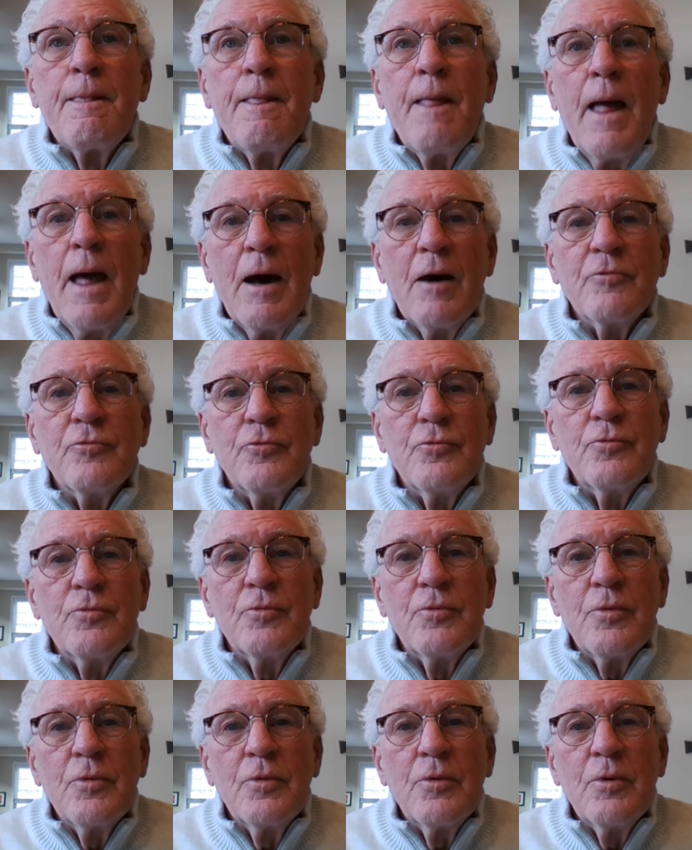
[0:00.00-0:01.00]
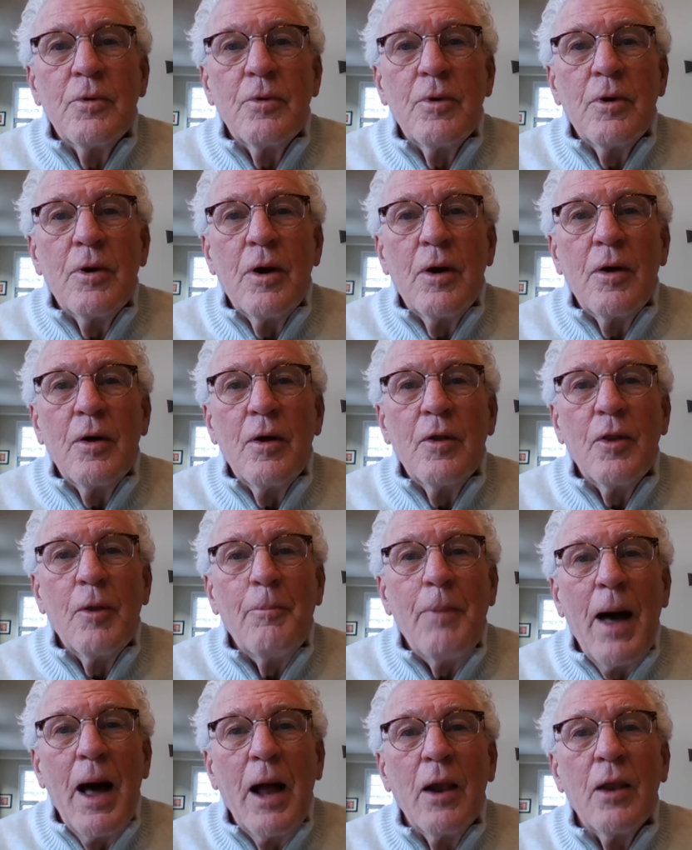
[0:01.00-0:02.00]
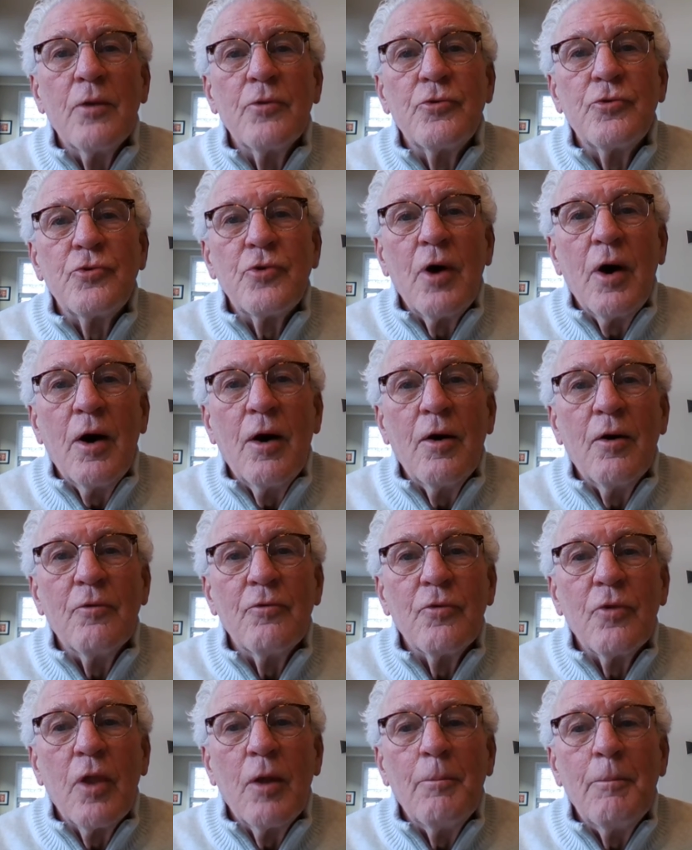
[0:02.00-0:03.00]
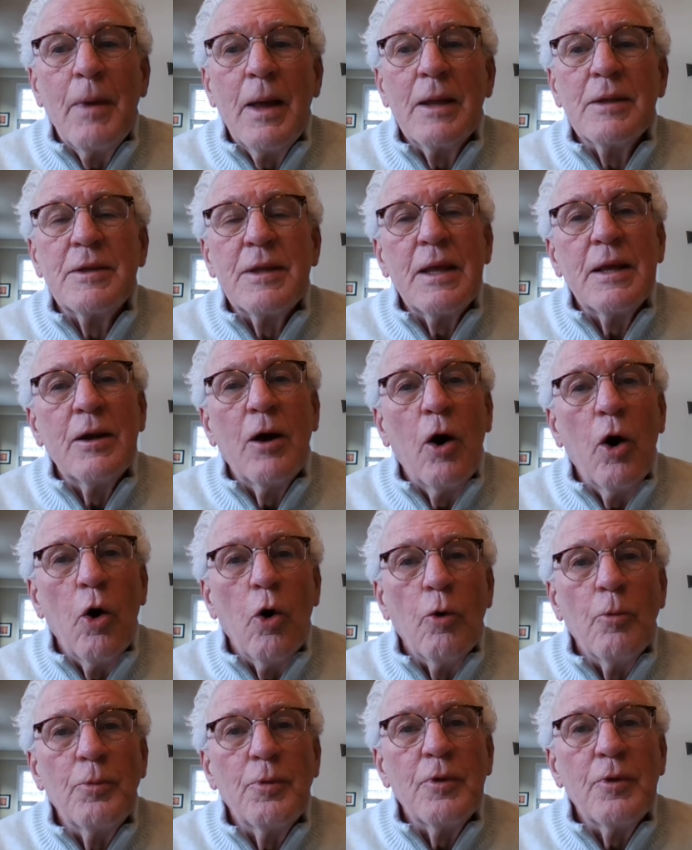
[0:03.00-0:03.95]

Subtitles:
have the balance of lament and hope.